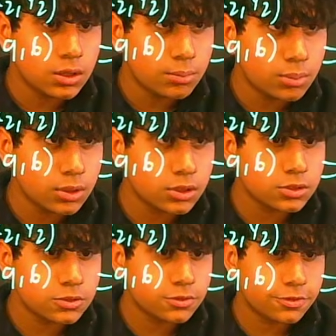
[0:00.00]

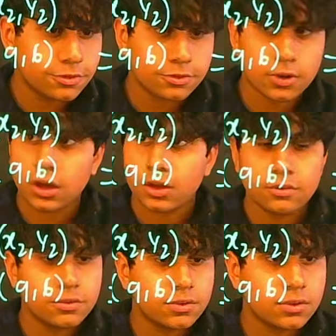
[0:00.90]
plus
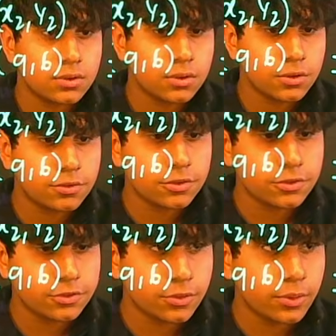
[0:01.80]
5 over
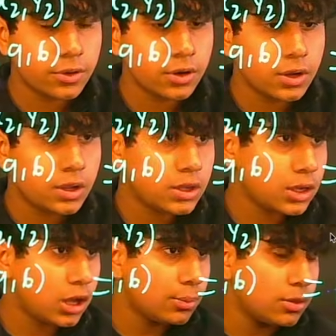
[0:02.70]
4,
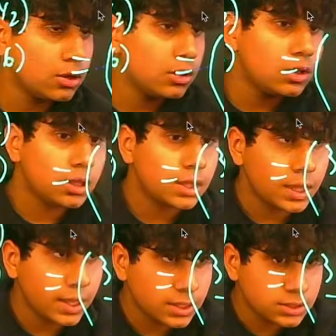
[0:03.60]
comma,
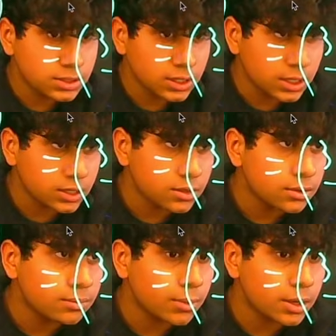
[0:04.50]
18
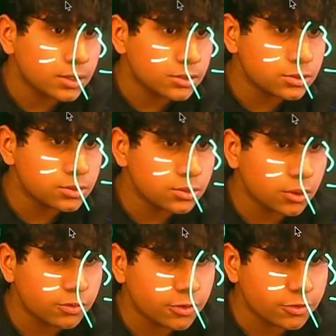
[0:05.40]
minus 2
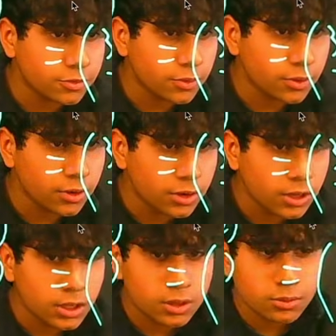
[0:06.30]
over 4,
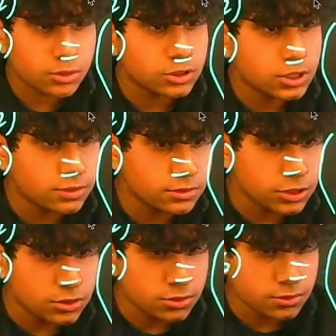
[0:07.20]
which gives
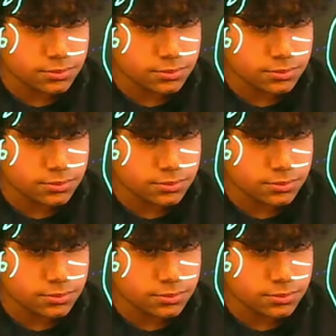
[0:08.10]
you,